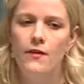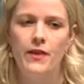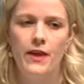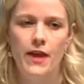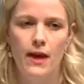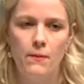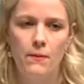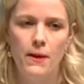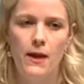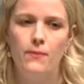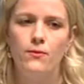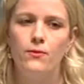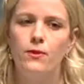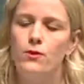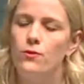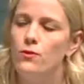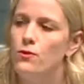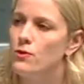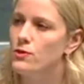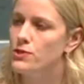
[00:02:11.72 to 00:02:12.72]
the young people
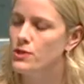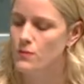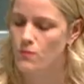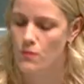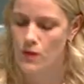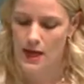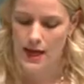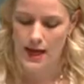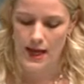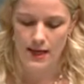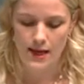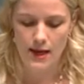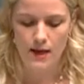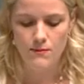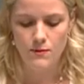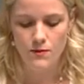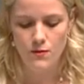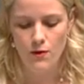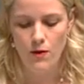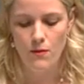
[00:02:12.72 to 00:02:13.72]
in Horsham where he
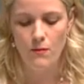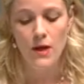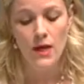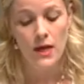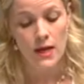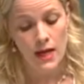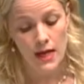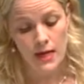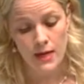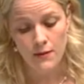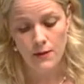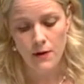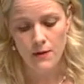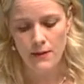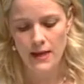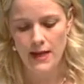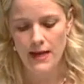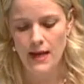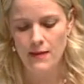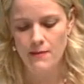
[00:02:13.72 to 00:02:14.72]
comes from. And he wrote
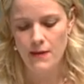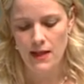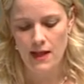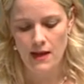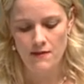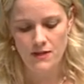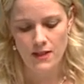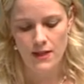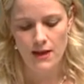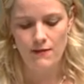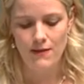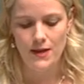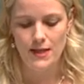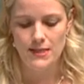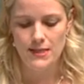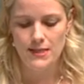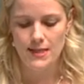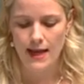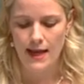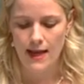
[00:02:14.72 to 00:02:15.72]
me an email after the
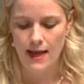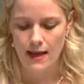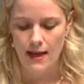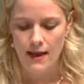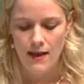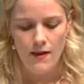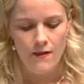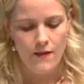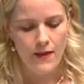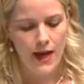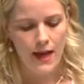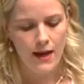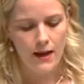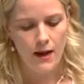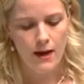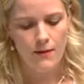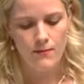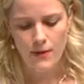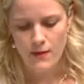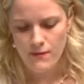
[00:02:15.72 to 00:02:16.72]
event saying that
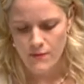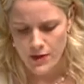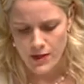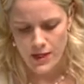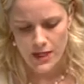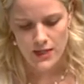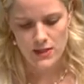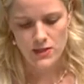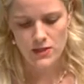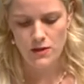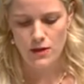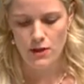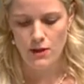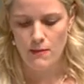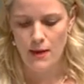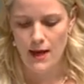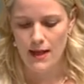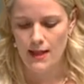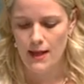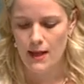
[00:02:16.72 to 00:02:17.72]
I'm very concerned
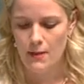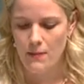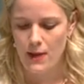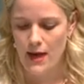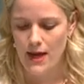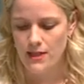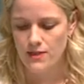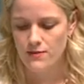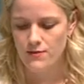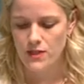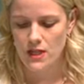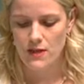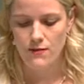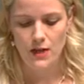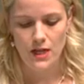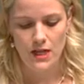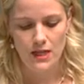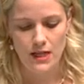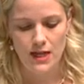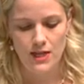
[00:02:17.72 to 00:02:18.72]
about the impact of
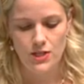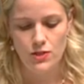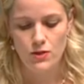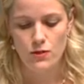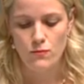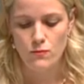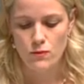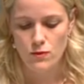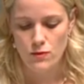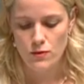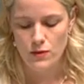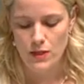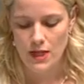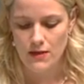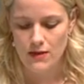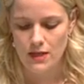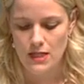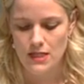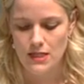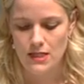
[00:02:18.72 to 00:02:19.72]
deregulation on rural
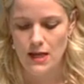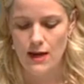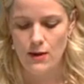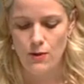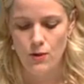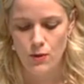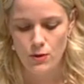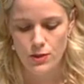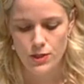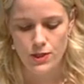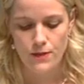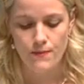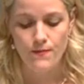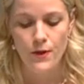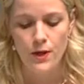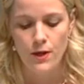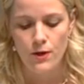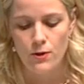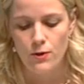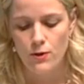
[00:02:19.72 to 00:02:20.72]
areas like Horsham.
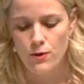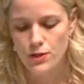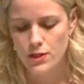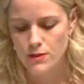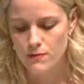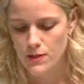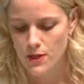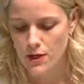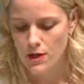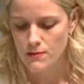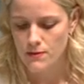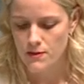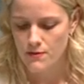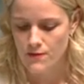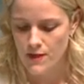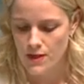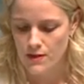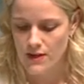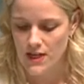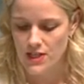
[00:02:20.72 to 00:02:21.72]
Horsham's home to
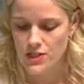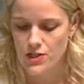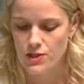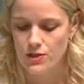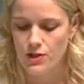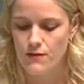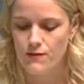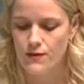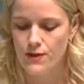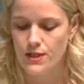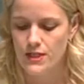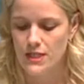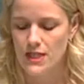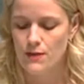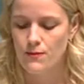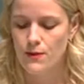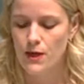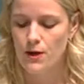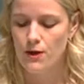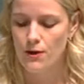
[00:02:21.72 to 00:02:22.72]
Federation University,
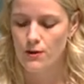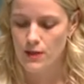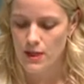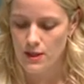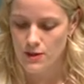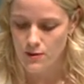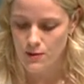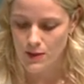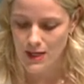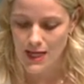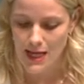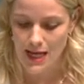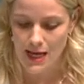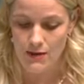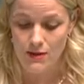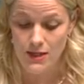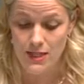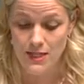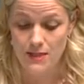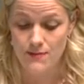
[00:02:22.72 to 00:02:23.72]
where only 3
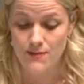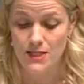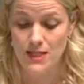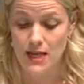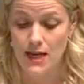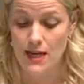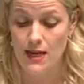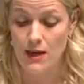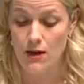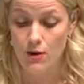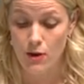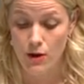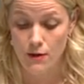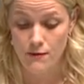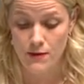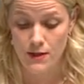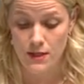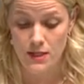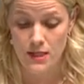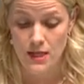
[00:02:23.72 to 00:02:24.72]
areas of study are
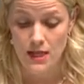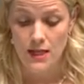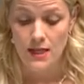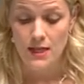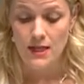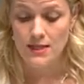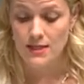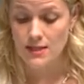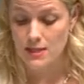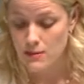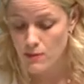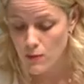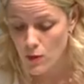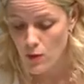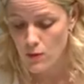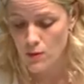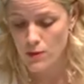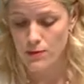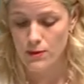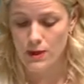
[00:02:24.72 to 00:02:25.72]
offered. It's a
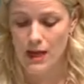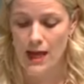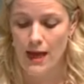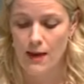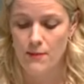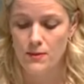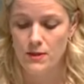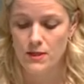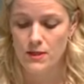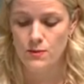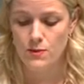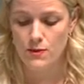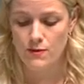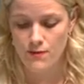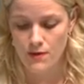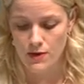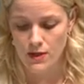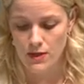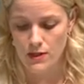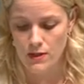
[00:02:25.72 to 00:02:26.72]
small rural campus with
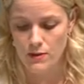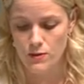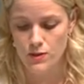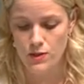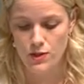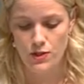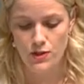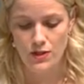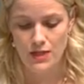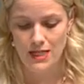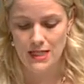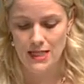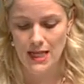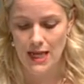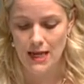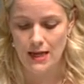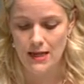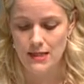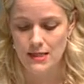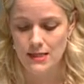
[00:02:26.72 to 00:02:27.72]
very little student
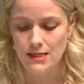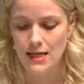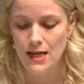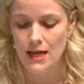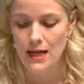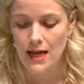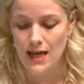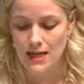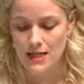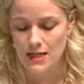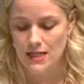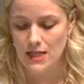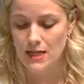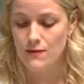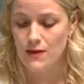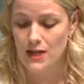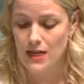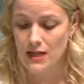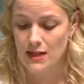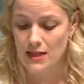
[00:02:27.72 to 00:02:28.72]
attendance. Under
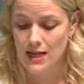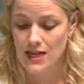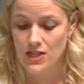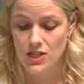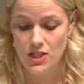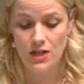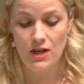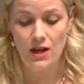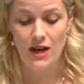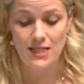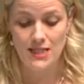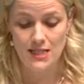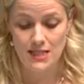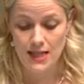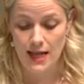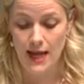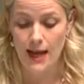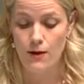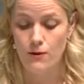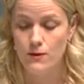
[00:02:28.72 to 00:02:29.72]
deregulation, I
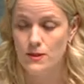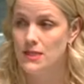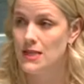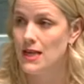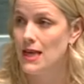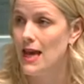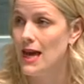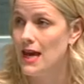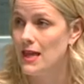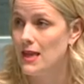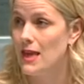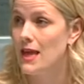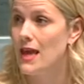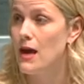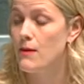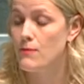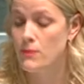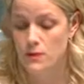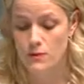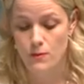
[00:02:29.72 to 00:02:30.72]
just cannot see how the
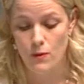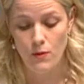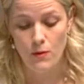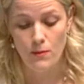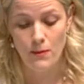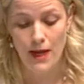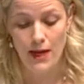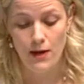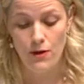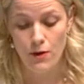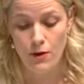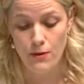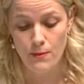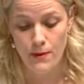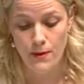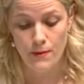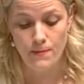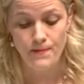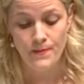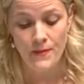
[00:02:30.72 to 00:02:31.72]
campus will remain
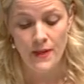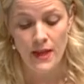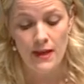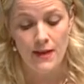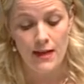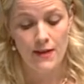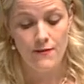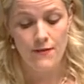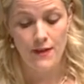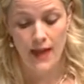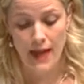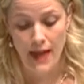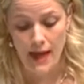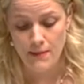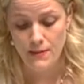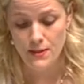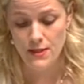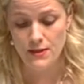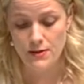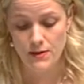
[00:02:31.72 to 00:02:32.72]
open. If the
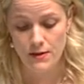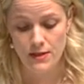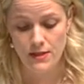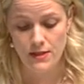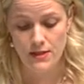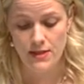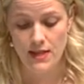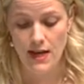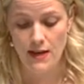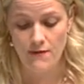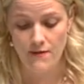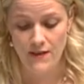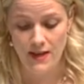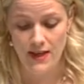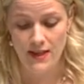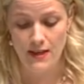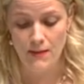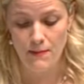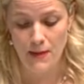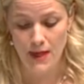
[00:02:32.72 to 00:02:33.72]
campus closes, I
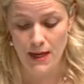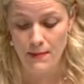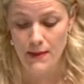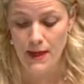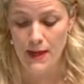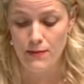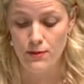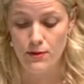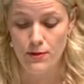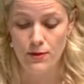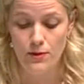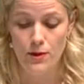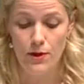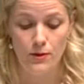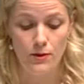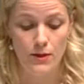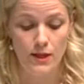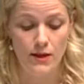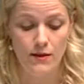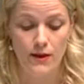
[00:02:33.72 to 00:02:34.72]
fear that many people in the
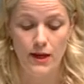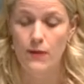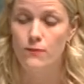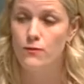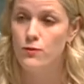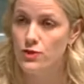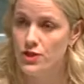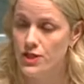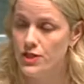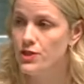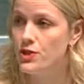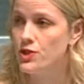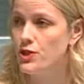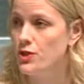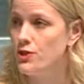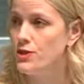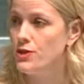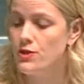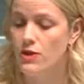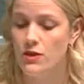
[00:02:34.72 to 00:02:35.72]
local area will just
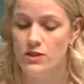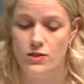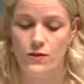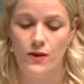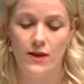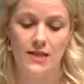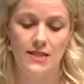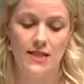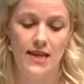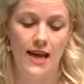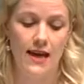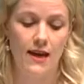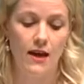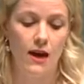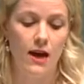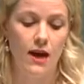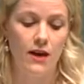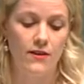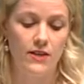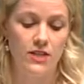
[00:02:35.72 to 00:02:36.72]
choose not to undertake
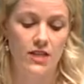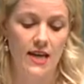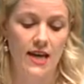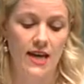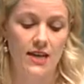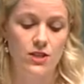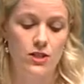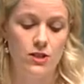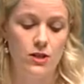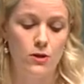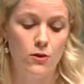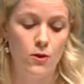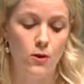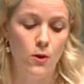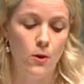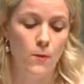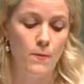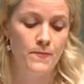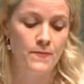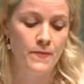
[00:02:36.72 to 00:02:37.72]
higher education at
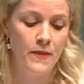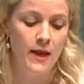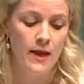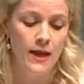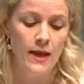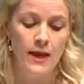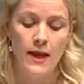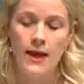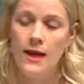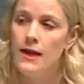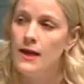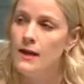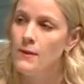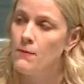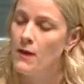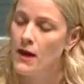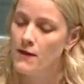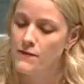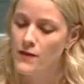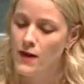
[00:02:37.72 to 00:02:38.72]
all.
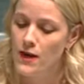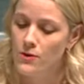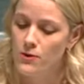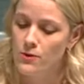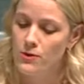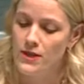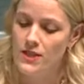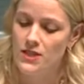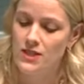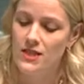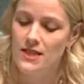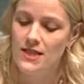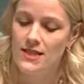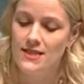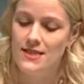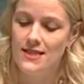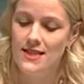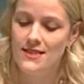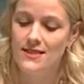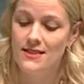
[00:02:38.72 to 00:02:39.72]
My final question, he
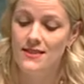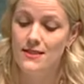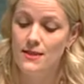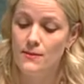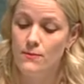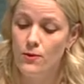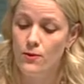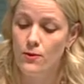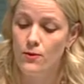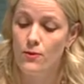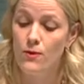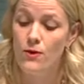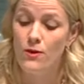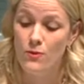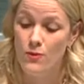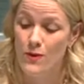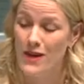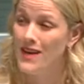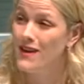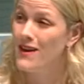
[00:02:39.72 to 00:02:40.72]
says, is simple.
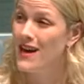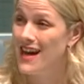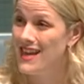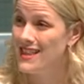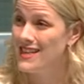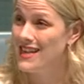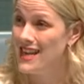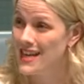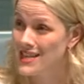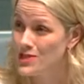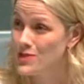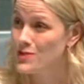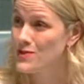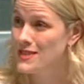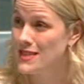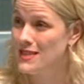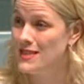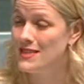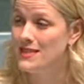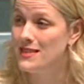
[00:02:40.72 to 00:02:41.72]
Where are the
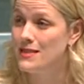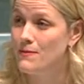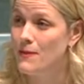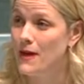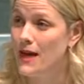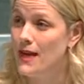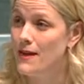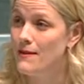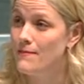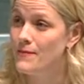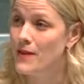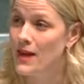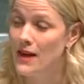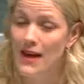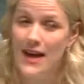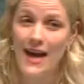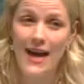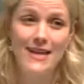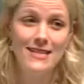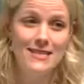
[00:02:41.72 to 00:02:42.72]
Nationals in this debate? And
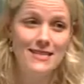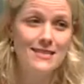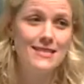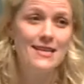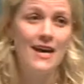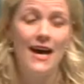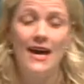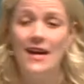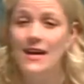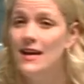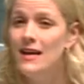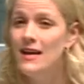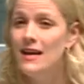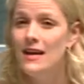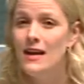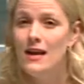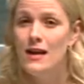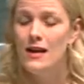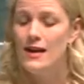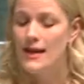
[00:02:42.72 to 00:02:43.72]
I hate to say,
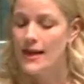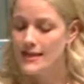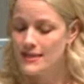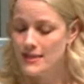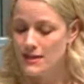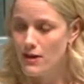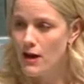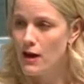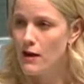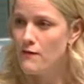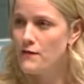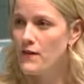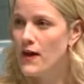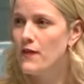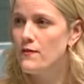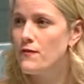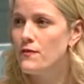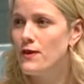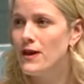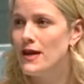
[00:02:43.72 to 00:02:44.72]
it's a lot of
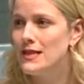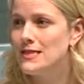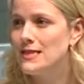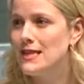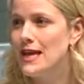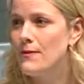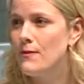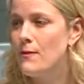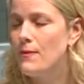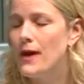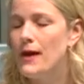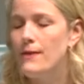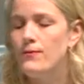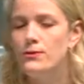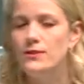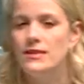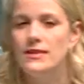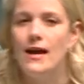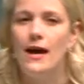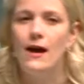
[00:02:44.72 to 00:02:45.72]
fun for us Labor
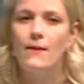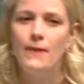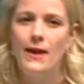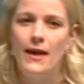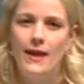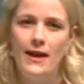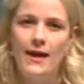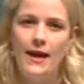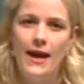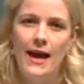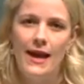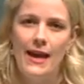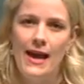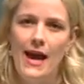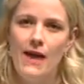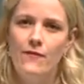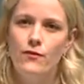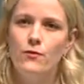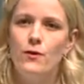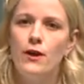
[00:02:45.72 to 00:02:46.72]
people to come in and
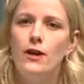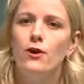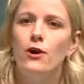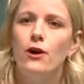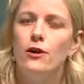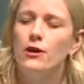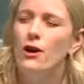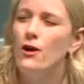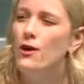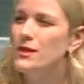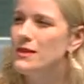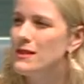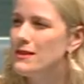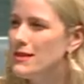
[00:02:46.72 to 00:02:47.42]
have a red-hot go at the